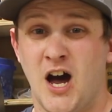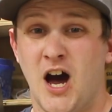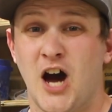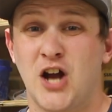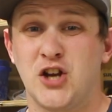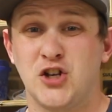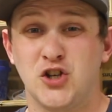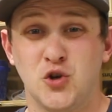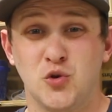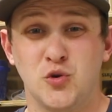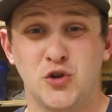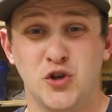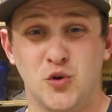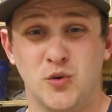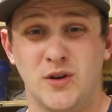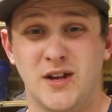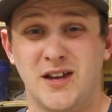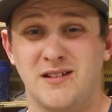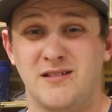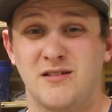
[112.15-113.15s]
A new
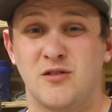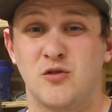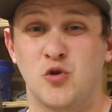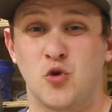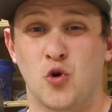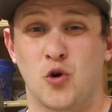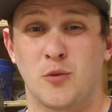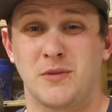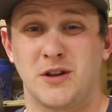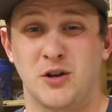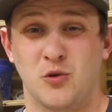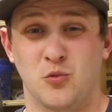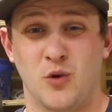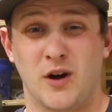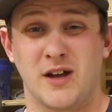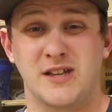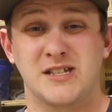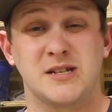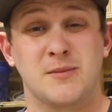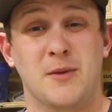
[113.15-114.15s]
unit normally
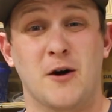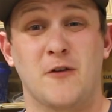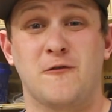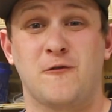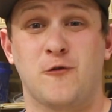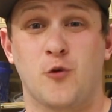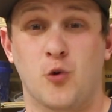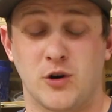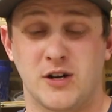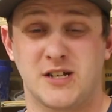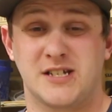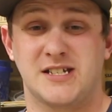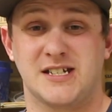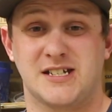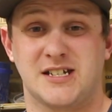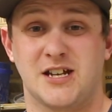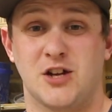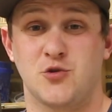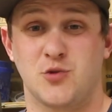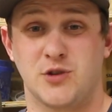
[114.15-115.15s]
runs about $400 to
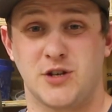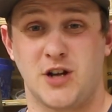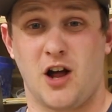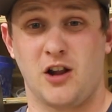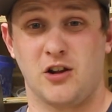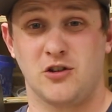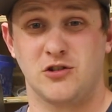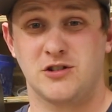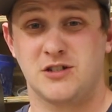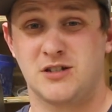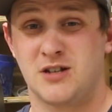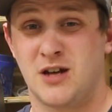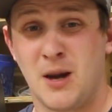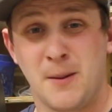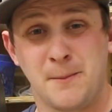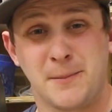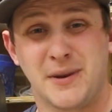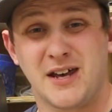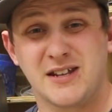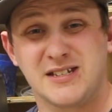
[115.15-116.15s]
$600,
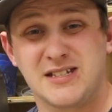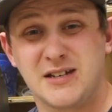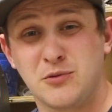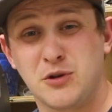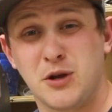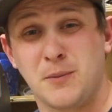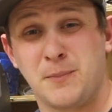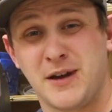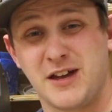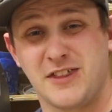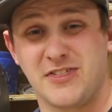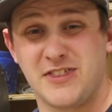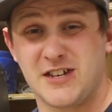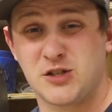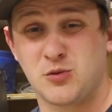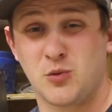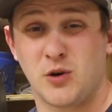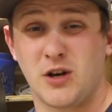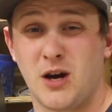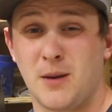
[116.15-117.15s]
but I was able to pick
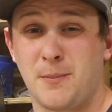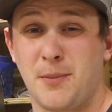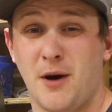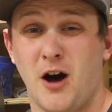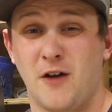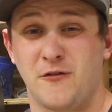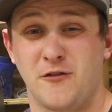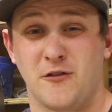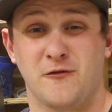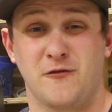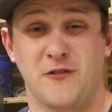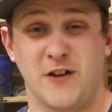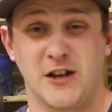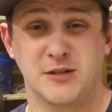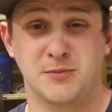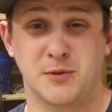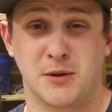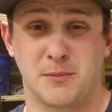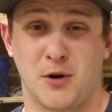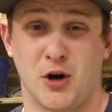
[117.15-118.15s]
this one up off of
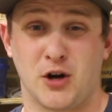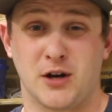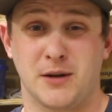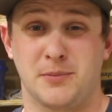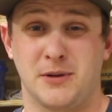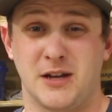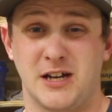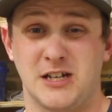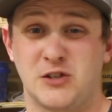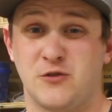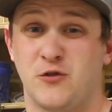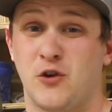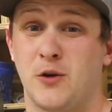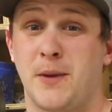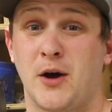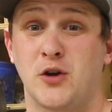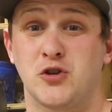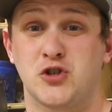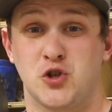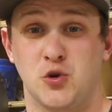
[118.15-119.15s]
Facebook Marketplace for
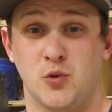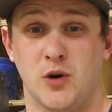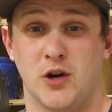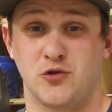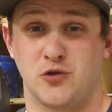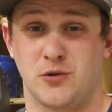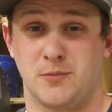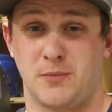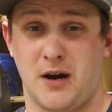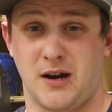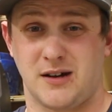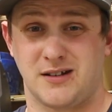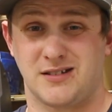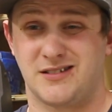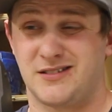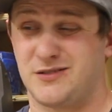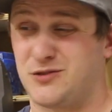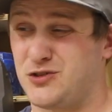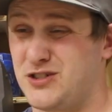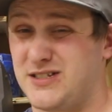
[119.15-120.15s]
about 200
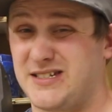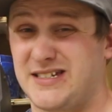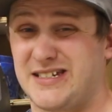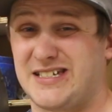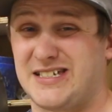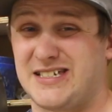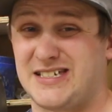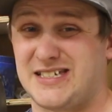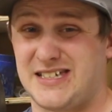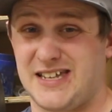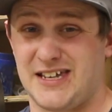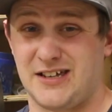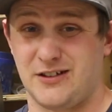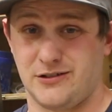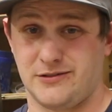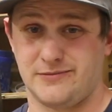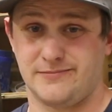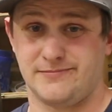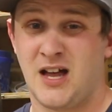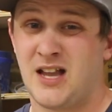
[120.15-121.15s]
bucks, which is a
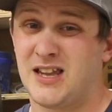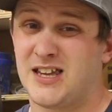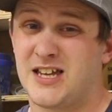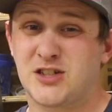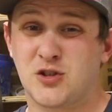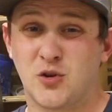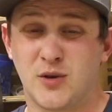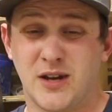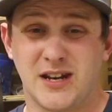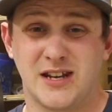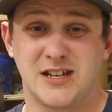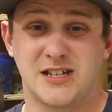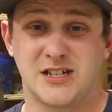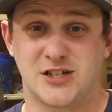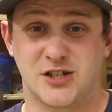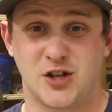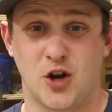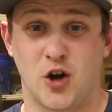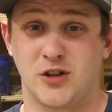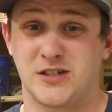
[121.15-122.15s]
steal. Let's go get it
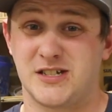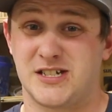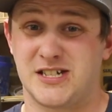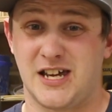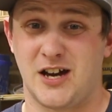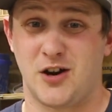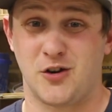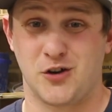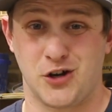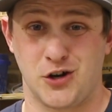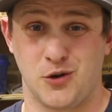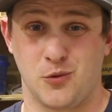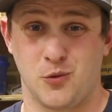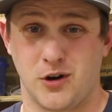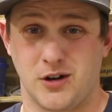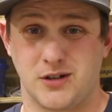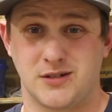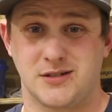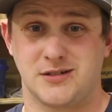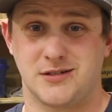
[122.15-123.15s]
installed and see how good it
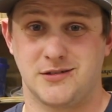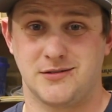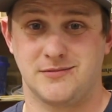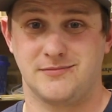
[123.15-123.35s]
works.